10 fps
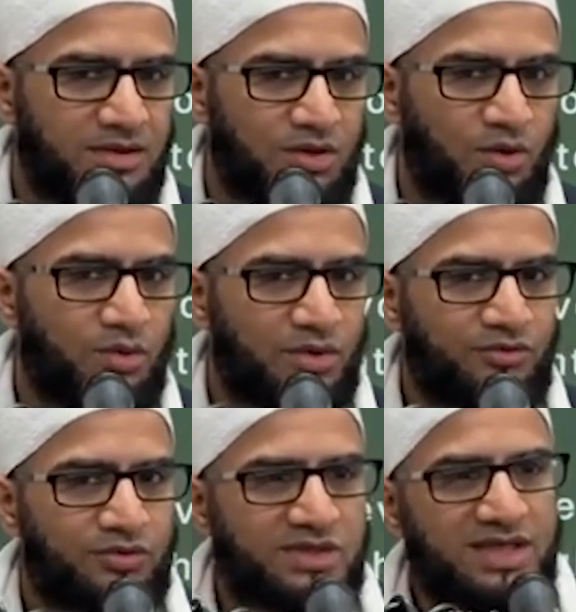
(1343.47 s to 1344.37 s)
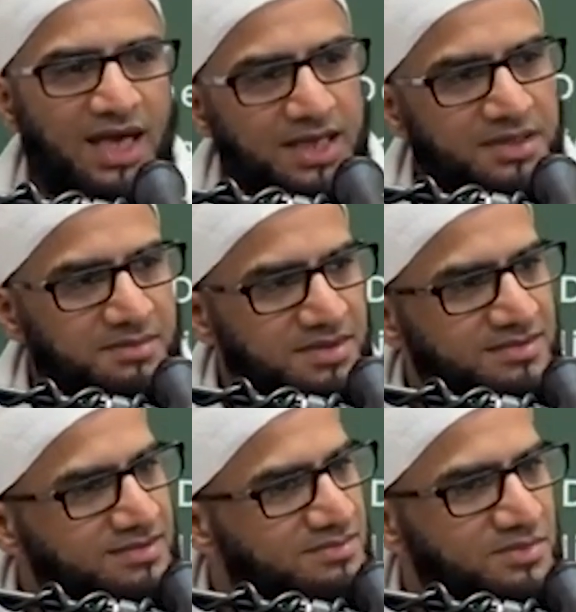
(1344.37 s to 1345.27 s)
You know, if you see
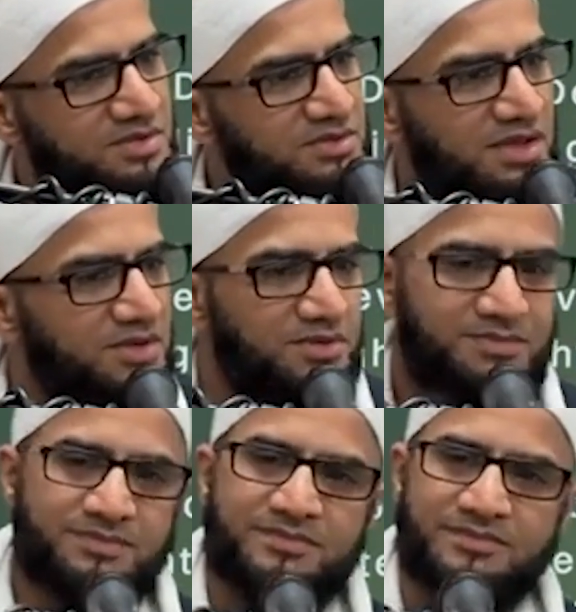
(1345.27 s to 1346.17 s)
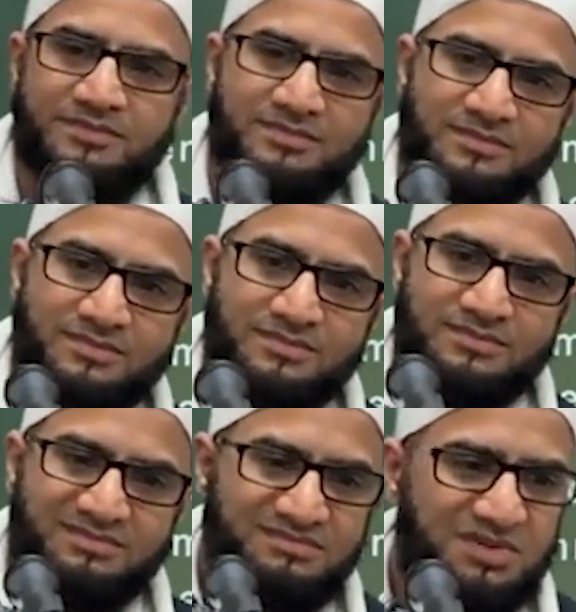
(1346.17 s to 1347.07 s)
animals, what do?
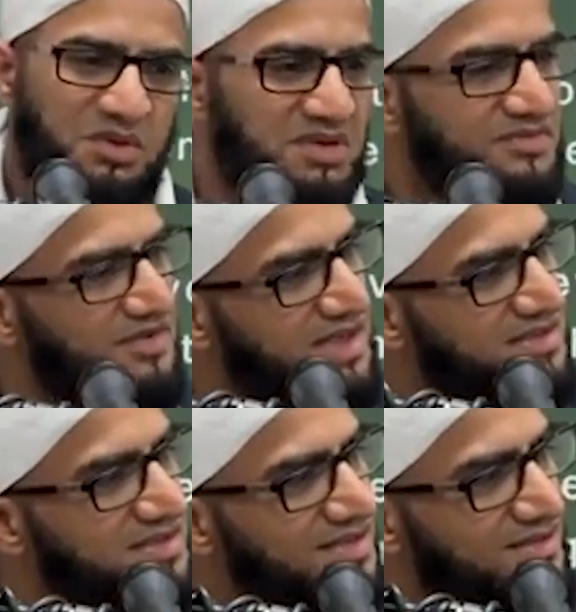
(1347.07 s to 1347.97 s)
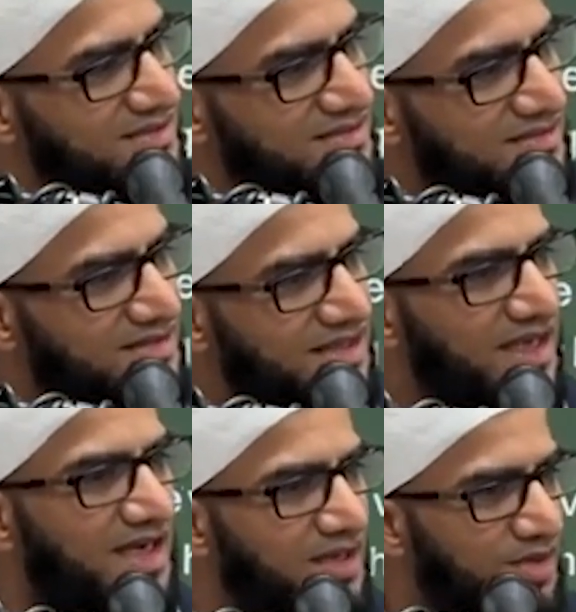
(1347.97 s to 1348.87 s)
They're always fighting,
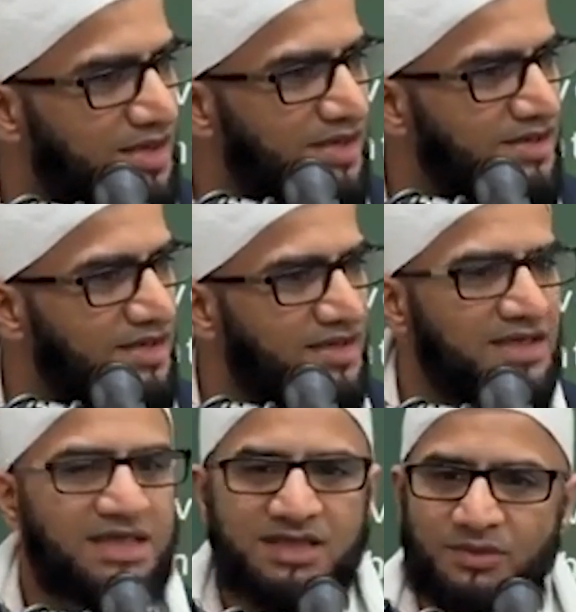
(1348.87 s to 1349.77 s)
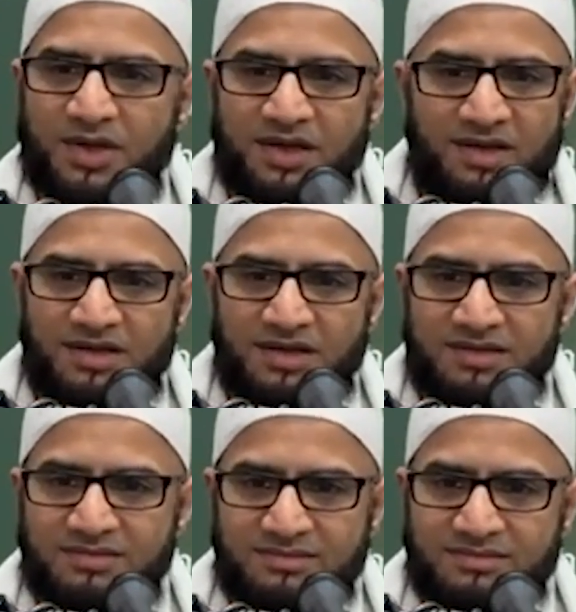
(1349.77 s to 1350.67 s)
killing one another, eating one
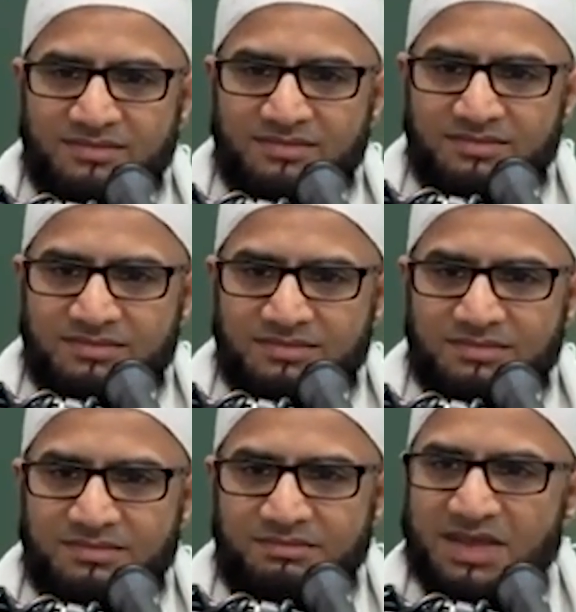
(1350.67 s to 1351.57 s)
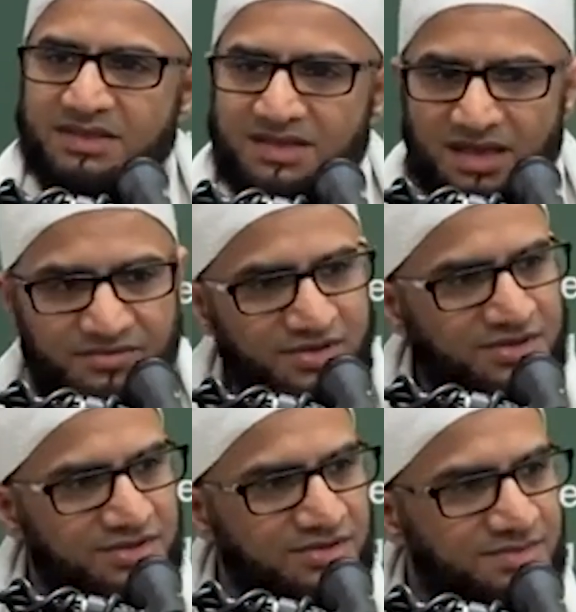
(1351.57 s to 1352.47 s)
another, being
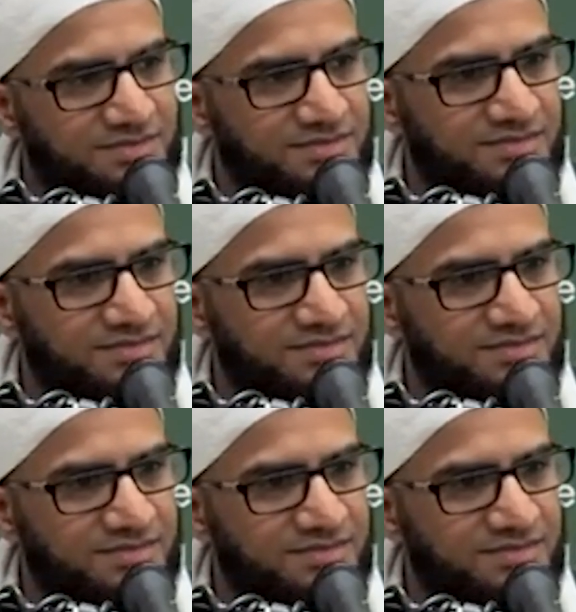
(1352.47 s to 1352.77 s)
selfish.